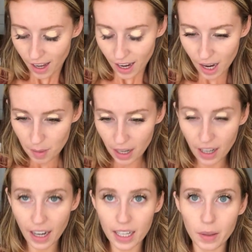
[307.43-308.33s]
Um,
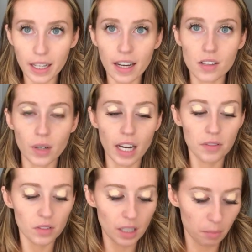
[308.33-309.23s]
anyway, yeah, so I
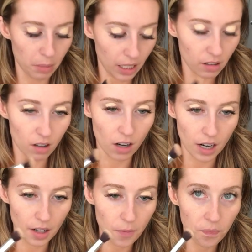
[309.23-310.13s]
haven't really been
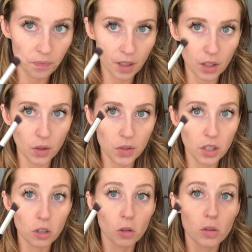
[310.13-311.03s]
on
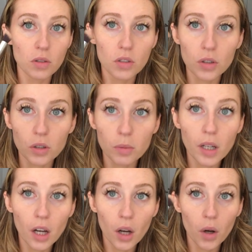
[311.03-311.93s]
YouTube
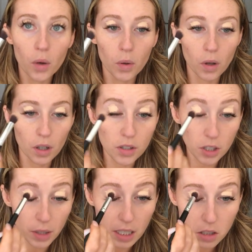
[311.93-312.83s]
tube, or
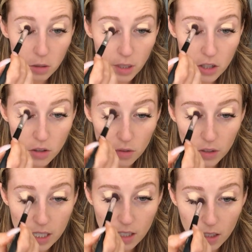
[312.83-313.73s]
doing too much
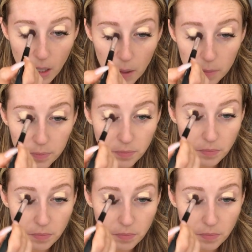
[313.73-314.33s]
recently,